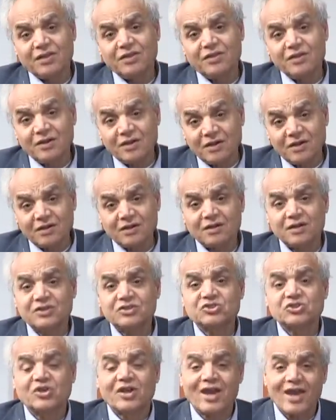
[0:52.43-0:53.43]
their
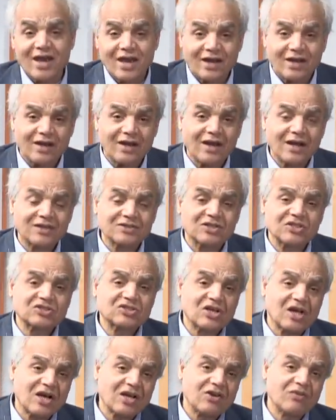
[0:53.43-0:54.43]
skin as a
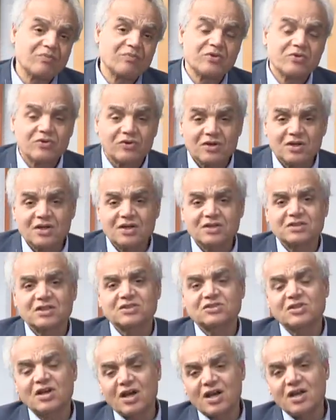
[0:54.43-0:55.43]
sign of beauty, as a
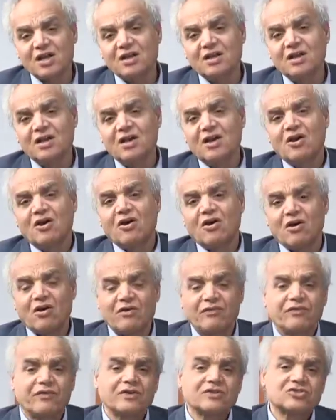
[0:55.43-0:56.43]
sign
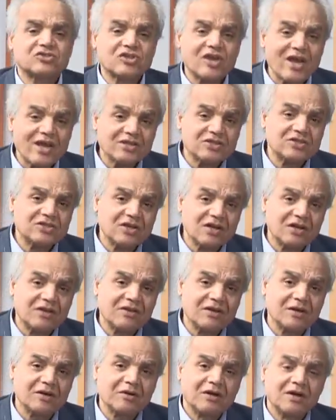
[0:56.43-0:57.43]
of changing
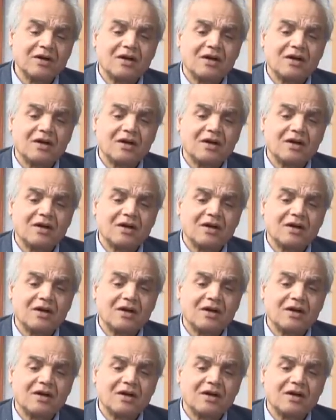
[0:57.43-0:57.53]
their